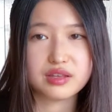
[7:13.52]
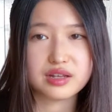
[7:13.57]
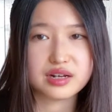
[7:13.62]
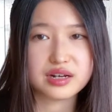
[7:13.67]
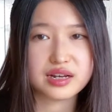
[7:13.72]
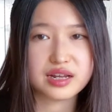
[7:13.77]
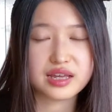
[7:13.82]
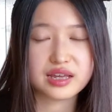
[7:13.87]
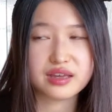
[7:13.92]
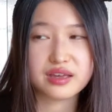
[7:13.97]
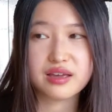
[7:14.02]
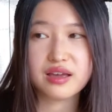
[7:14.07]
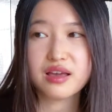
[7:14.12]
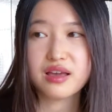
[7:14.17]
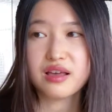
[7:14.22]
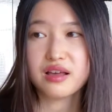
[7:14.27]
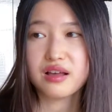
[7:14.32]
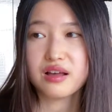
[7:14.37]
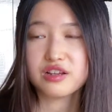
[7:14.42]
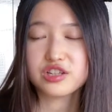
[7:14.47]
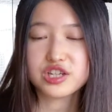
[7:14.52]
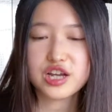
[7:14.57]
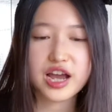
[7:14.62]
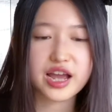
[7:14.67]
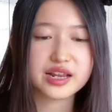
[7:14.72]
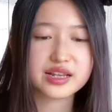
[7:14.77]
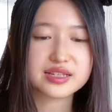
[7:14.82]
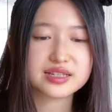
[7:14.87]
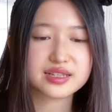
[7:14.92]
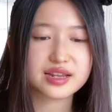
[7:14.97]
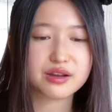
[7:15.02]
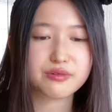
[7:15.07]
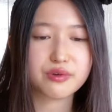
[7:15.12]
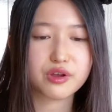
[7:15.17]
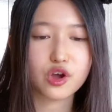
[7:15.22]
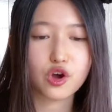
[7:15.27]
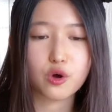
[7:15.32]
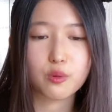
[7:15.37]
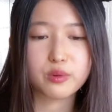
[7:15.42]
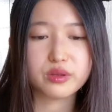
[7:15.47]
Like Shanghai Disneyland
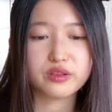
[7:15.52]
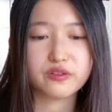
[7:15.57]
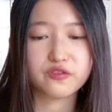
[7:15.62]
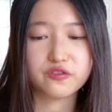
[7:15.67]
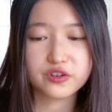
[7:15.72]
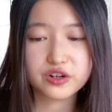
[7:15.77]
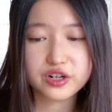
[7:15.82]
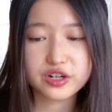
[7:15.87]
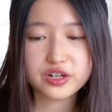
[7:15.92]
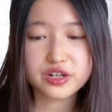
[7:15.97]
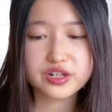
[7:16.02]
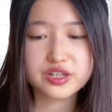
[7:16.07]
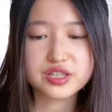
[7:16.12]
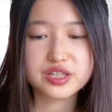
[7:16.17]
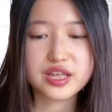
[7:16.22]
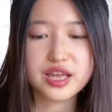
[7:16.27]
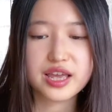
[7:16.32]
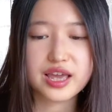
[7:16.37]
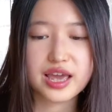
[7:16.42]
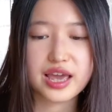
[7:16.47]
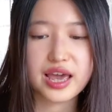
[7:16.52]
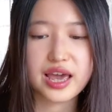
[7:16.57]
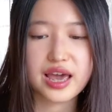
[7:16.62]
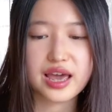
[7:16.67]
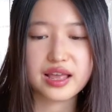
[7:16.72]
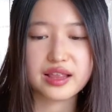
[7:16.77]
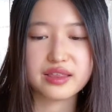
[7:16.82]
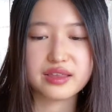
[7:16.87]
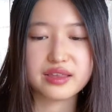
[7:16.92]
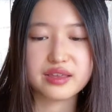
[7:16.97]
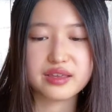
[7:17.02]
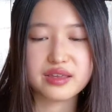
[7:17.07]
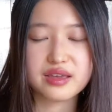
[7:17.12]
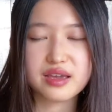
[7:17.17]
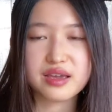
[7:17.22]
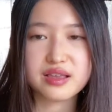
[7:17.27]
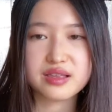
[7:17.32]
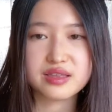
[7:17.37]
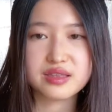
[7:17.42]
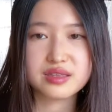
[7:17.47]
reopened first and
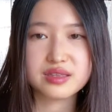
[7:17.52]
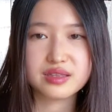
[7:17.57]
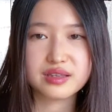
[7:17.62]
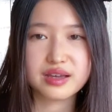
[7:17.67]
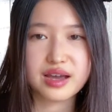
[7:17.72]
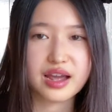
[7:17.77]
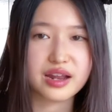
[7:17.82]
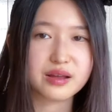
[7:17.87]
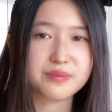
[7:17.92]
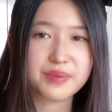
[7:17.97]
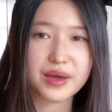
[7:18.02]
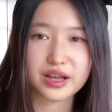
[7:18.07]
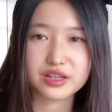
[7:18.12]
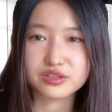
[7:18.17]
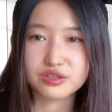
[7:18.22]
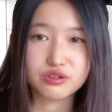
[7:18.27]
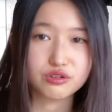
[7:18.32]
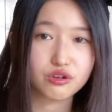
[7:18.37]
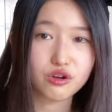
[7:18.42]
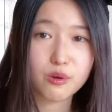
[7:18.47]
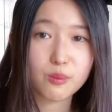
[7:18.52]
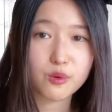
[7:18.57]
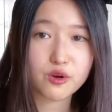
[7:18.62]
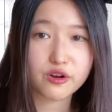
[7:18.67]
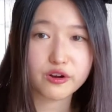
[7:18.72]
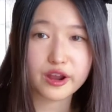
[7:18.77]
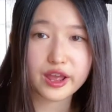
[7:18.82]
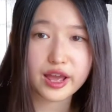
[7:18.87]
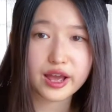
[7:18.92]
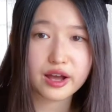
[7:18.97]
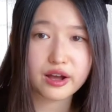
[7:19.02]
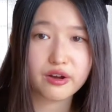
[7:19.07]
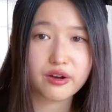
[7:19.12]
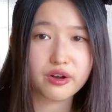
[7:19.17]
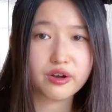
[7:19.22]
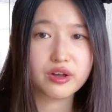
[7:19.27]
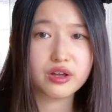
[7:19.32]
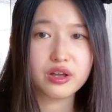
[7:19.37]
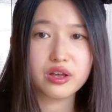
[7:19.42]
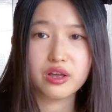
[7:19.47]
it's kind of back to normal
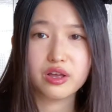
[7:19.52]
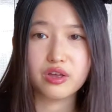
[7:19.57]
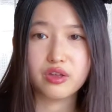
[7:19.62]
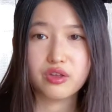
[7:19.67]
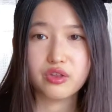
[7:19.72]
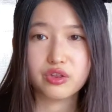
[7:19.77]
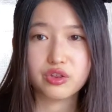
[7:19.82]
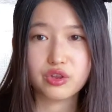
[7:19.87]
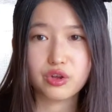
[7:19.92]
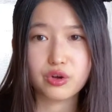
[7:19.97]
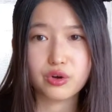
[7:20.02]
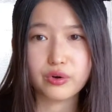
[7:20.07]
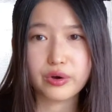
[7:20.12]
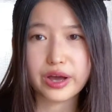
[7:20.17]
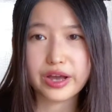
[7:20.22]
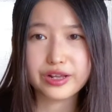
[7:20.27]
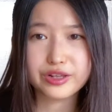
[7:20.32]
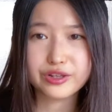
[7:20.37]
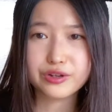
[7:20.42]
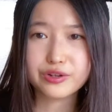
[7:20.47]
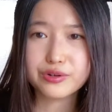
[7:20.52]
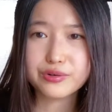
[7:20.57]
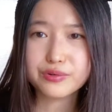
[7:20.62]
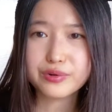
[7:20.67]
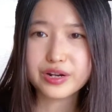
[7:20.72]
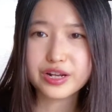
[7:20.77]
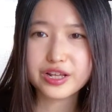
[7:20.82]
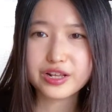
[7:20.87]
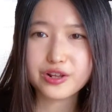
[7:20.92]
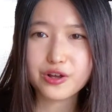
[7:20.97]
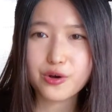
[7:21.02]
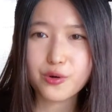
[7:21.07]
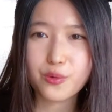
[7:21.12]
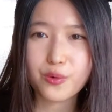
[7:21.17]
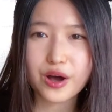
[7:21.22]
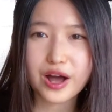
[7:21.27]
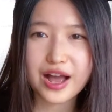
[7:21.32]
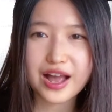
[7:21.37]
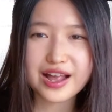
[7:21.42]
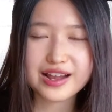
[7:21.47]
now. So I don't really know
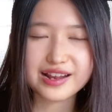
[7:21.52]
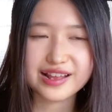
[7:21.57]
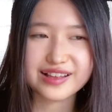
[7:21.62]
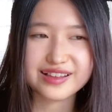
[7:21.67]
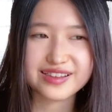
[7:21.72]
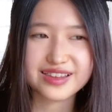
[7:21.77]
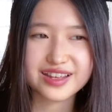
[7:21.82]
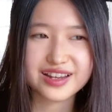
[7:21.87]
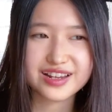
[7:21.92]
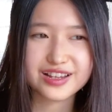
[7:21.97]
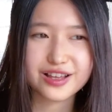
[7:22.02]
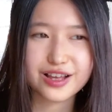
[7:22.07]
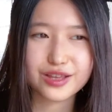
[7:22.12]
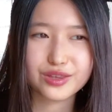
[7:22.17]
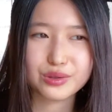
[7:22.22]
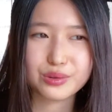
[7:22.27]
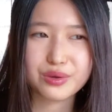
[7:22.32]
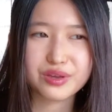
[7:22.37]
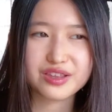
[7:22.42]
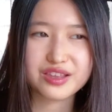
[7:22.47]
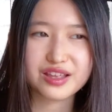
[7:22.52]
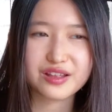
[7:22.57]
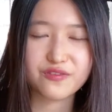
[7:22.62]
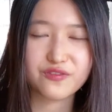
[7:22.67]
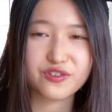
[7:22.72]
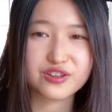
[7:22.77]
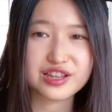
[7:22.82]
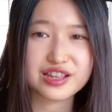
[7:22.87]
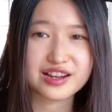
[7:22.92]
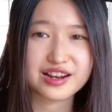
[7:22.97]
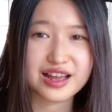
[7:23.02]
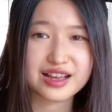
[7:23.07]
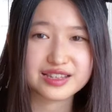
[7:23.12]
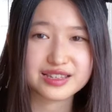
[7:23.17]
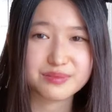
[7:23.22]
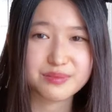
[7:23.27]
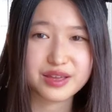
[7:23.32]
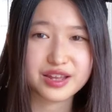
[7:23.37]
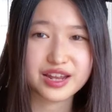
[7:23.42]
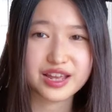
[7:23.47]
why like they're not doing this for the last
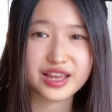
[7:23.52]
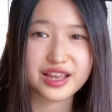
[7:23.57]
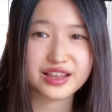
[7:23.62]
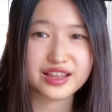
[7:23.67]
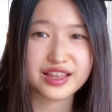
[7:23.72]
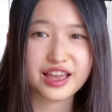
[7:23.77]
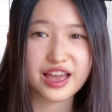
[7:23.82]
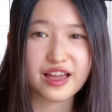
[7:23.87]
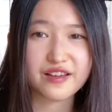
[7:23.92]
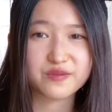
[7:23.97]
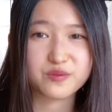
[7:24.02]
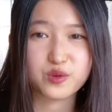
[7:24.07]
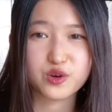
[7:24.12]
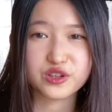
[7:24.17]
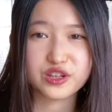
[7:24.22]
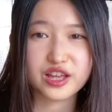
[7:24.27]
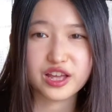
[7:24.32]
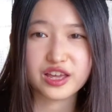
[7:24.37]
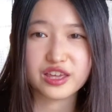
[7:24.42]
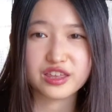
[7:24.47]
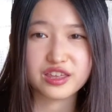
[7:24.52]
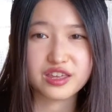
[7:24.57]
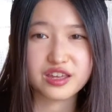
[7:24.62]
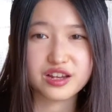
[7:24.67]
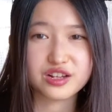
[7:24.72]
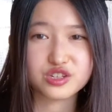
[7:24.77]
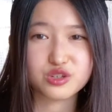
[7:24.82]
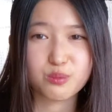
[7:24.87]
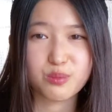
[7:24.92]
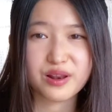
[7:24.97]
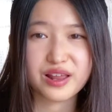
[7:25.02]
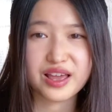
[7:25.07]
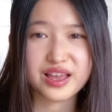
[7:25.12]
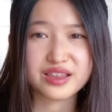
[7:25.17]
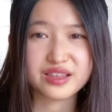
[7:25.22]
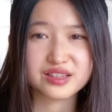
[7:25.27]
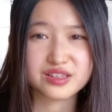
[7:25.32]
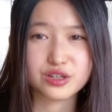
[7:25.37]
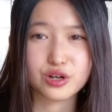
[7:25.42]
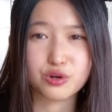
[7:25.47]
minute. They have more than a year to plan
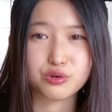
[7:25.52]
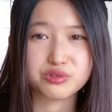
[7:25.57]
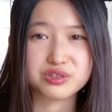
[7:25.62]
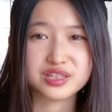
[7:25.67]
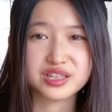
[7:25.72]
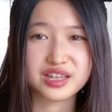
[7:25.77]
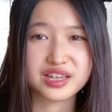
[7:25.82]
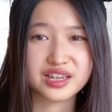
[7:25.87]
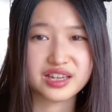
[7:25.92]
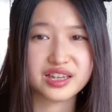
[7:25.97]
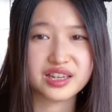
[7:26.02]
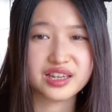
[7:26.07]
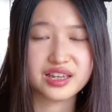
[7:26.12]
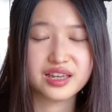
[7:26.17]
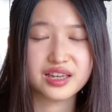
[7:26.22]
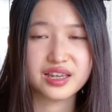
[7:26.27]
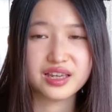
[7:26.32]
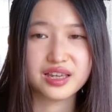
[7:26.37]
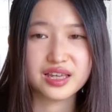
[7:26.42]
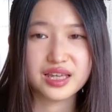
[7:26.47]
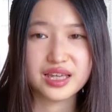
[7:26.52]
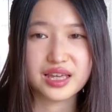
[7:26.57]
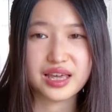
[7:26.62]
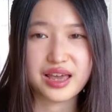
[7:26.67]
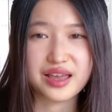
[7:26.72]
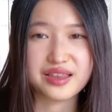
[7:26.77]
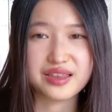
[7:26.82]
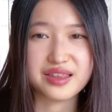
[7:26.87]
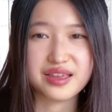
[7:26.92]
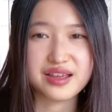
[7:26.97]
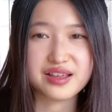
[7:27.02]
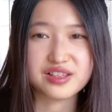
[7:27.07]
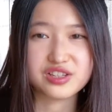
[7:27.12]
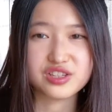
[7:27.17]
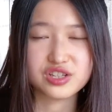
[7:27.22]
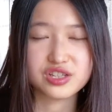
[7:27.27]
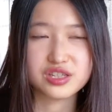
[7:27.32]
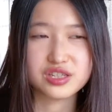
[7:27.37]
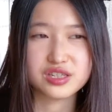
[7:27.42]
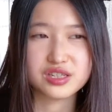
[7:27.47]
this whole thing and they
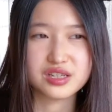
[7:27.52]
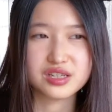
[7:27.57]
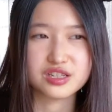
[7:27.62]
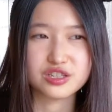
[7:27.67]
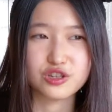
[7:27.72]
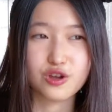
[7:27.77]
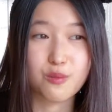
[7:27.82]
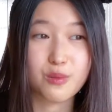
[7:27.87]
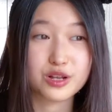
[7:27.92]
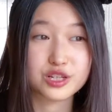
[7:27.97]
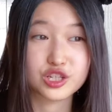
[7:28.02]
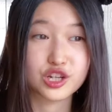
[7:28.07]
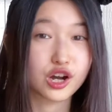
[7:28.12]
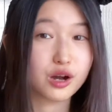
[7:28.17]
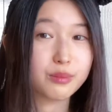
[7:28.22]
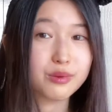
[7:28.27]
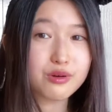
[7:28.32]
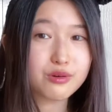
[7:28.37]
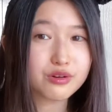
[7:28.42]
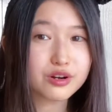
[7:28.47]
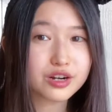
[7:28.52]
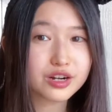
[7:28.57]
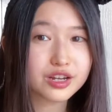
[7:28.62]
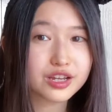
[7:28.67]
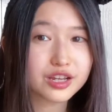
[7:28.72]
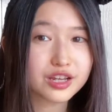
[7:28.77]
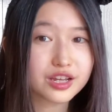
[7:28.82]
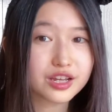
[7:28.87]
just did so much copy work.